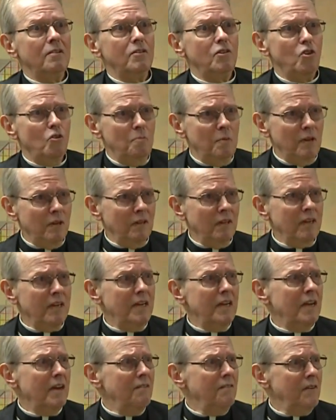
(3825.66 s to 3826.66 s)

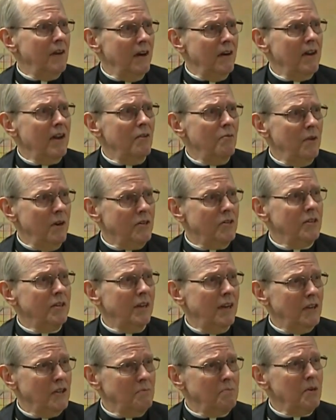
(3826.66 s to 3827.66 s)
humanly a very
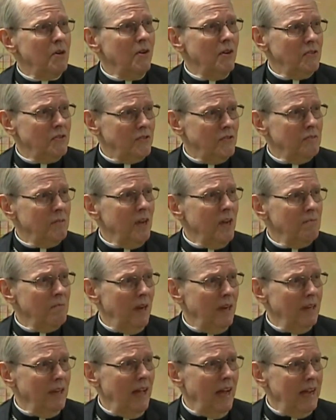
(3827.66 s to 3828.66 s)
enriching experience for me in
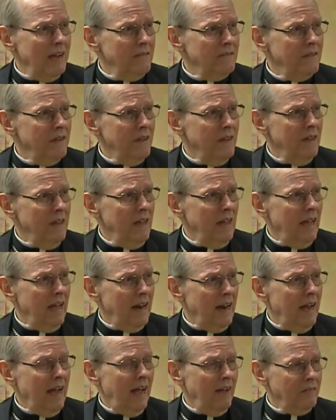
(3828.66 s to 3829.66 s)
my life,
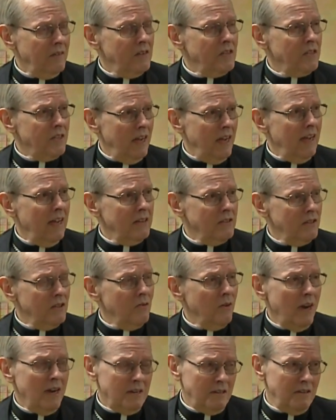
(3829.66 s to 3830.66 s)
and I have to say has a
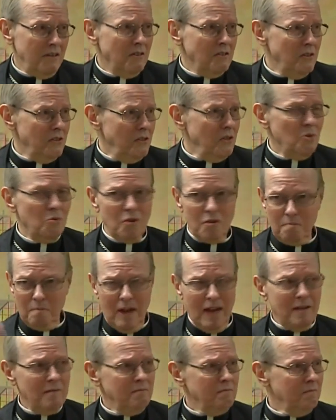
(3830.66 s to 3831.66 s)
great deal to do with
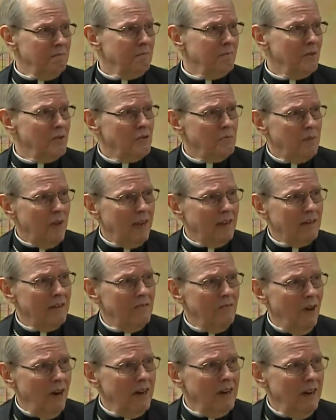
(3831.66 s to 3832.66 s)
my
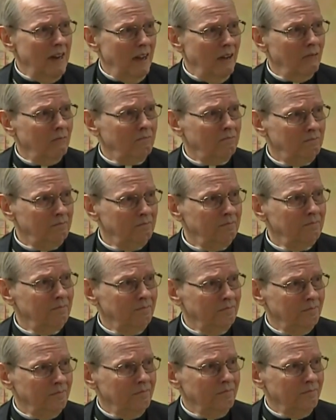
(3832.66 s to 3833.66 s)
perspective right now.
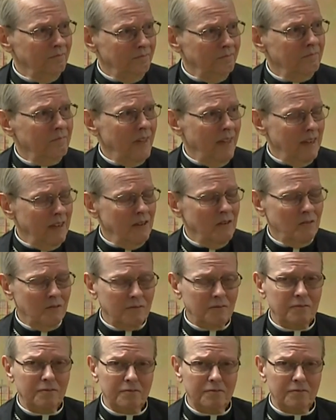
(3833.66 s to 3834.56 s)
Thank you.